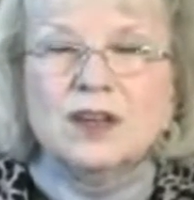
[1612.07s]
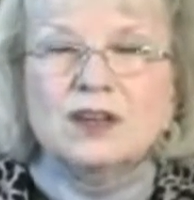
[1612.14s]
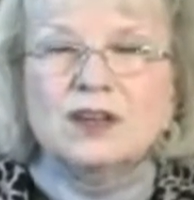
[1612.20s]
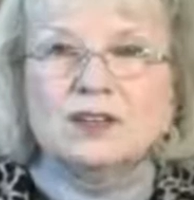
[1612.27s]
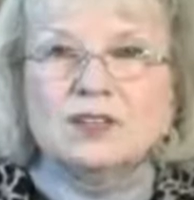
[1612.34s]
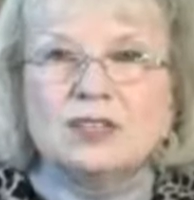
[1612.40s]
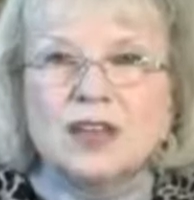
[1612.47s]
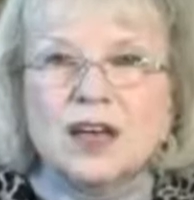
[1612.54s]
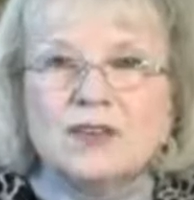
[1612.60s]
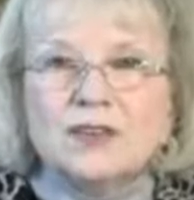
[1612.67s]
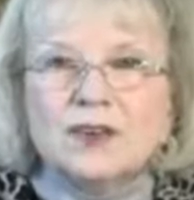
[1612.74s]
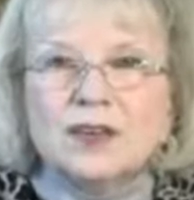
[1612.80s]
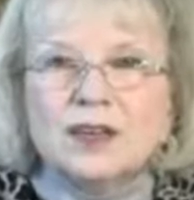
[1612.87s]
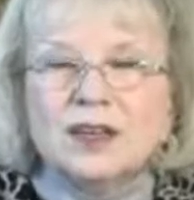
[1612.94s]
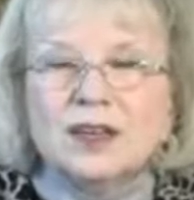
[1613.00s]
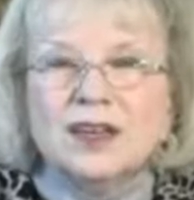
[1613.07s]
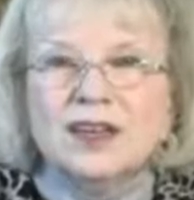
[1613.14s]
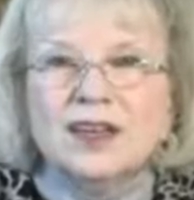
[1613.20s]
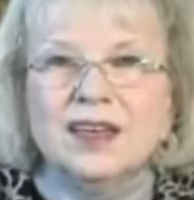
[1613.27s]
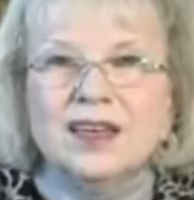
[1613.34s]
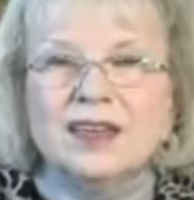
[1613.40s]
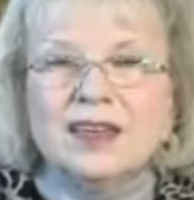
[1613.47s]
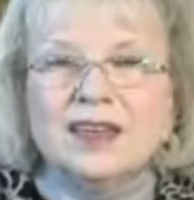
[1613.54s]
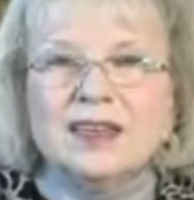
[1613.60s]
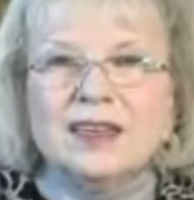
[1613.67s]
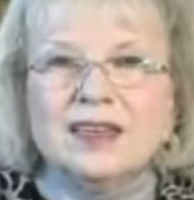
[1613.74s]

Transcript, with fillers: You're suffering, He,